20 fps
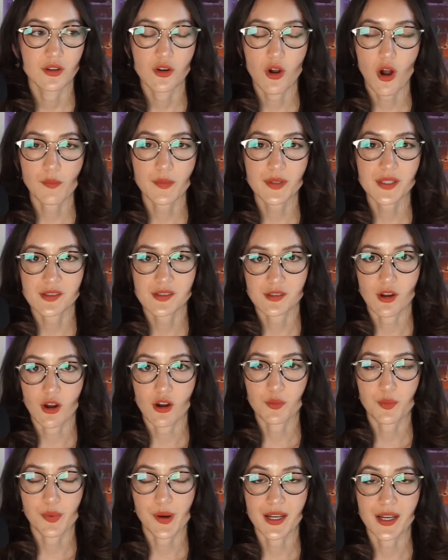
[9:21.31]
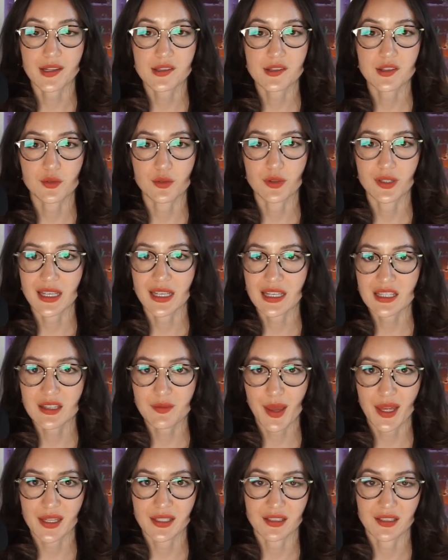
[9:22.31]
common stock price through an
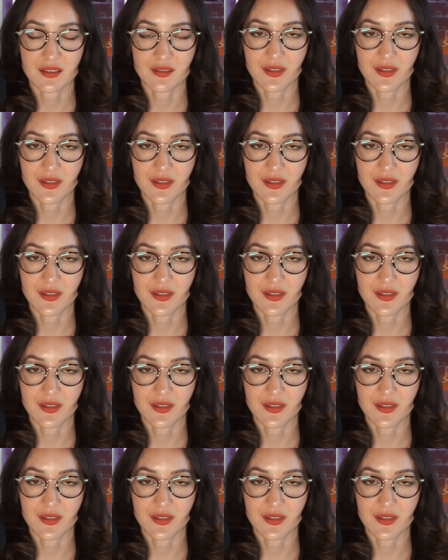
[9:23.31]
independent